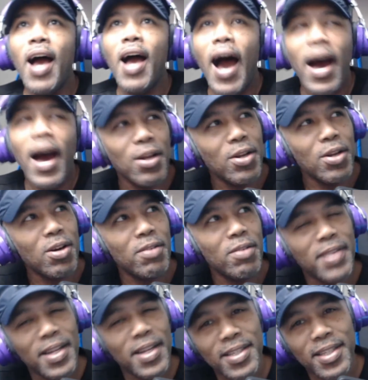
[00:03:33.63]
I don't know if
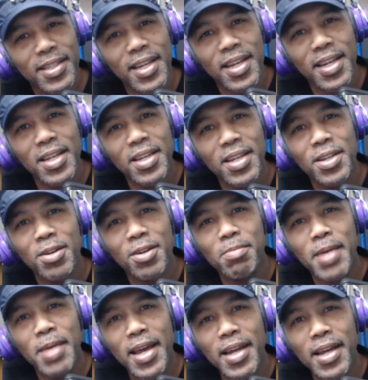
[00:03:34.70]
that's any of your
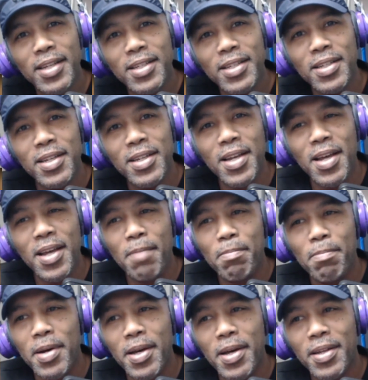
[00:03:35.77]
bag,
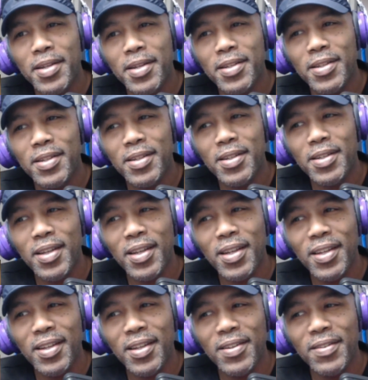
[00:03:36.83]
but
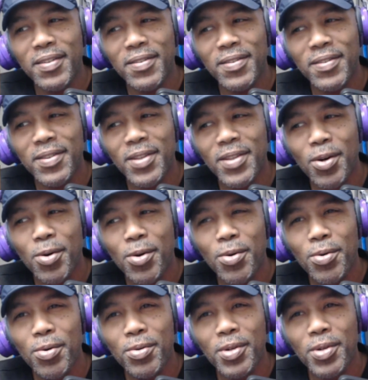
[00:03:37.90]
the
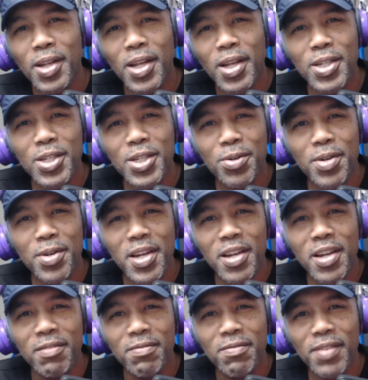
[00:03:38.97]
whole luxury
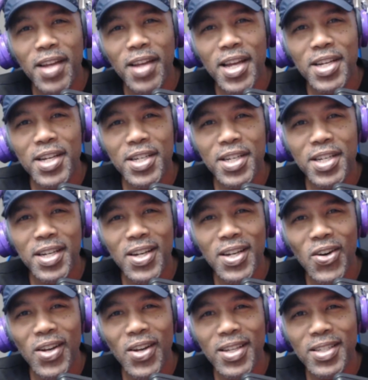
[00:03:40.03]
and flashy and
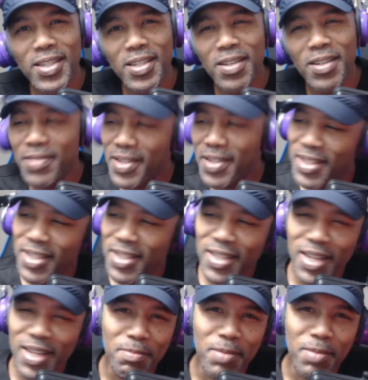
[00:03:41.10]
all that stuff, that
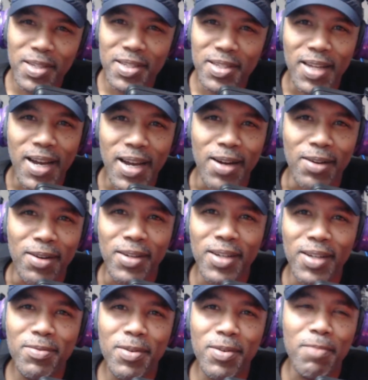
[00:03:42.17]
just ain't my
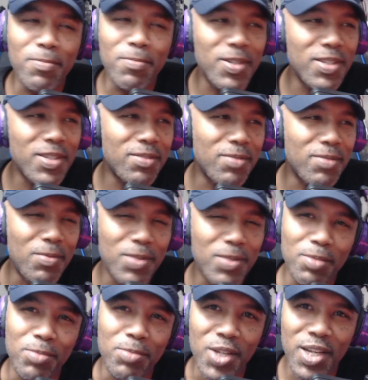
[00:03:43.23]
style. I want
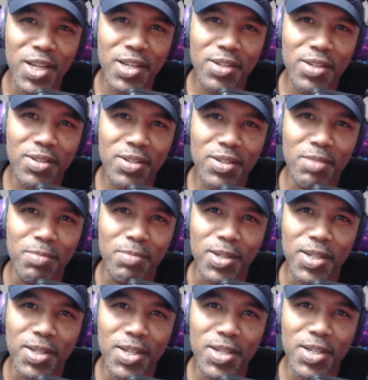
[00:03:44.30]
some jeans. Give me a
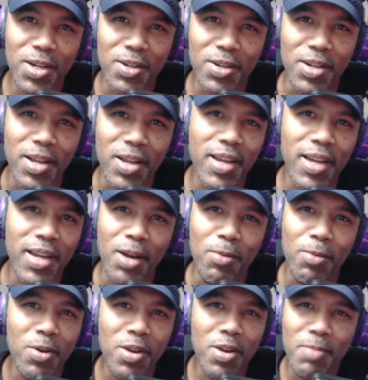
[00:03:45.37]
t-shirt that I ain't got to
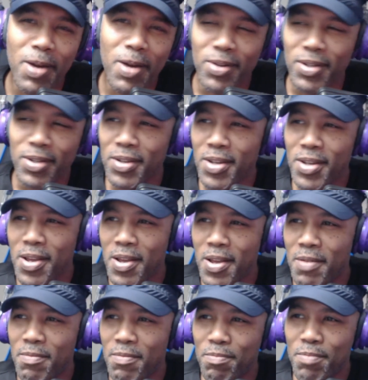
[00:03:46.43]
worry about.
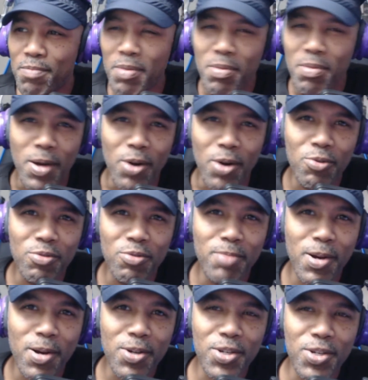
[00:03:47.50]
Maybe my own
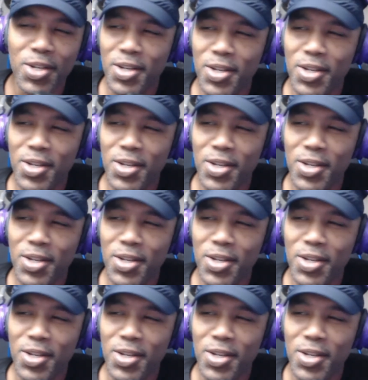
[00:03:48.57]
merch.